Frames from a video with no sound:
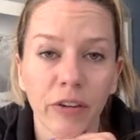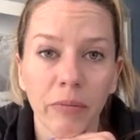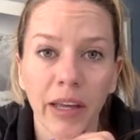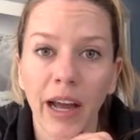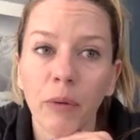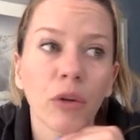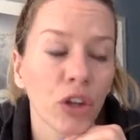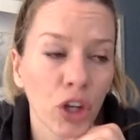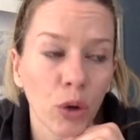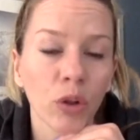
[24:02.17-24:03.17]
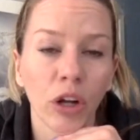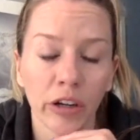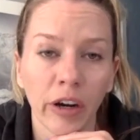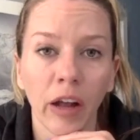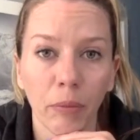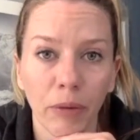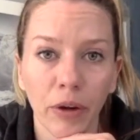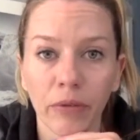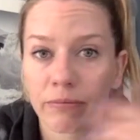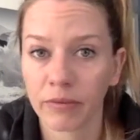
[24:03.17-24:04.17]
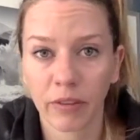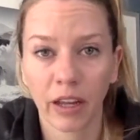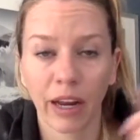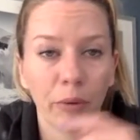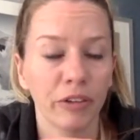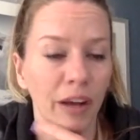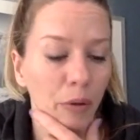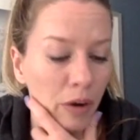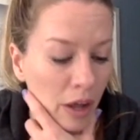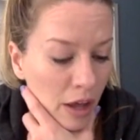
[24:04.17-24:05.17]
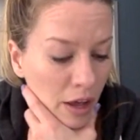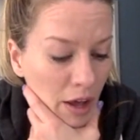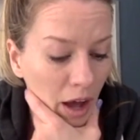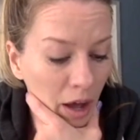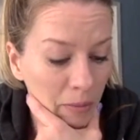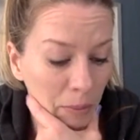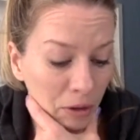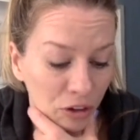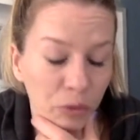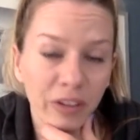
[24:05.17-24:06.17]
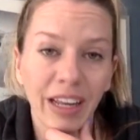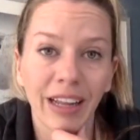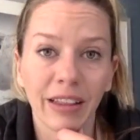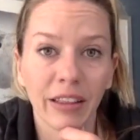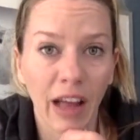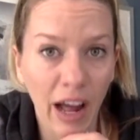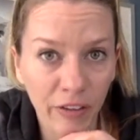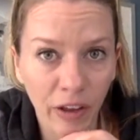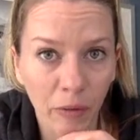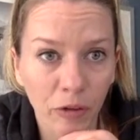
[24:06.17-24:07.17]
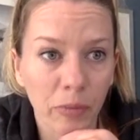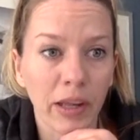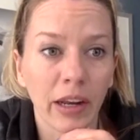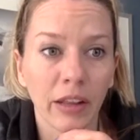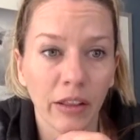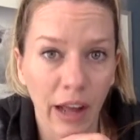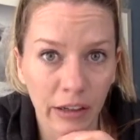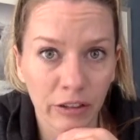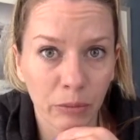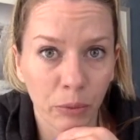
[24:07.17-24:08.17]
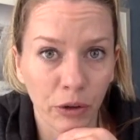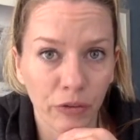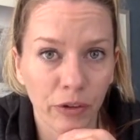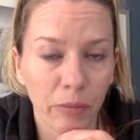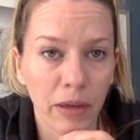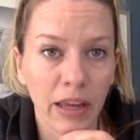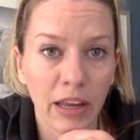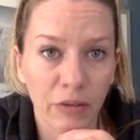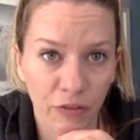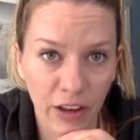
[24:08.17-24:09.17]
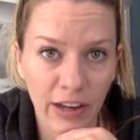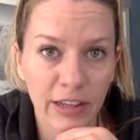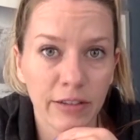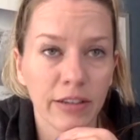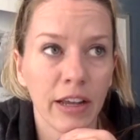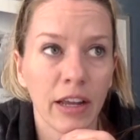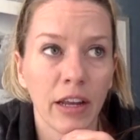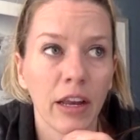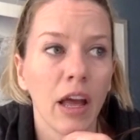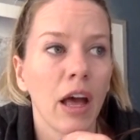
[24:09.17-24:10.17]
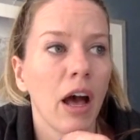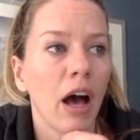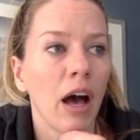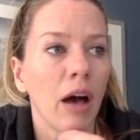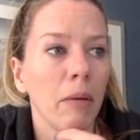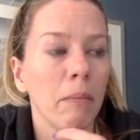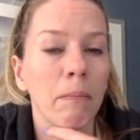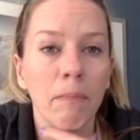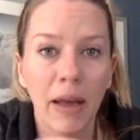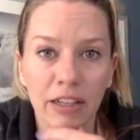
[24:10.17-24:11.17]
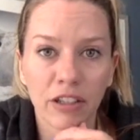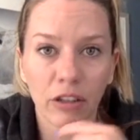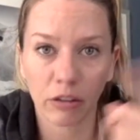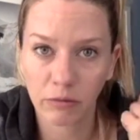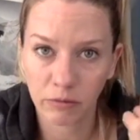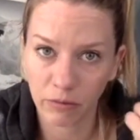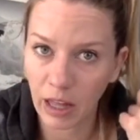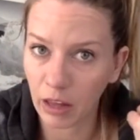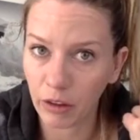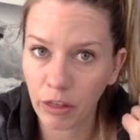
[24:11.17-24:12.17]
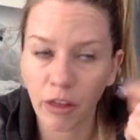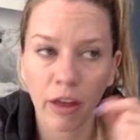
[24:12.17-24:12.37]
me. I will no longer help you. And I was out. That person was getting a lot of help from me and a lot of support from me in fitness and mental health,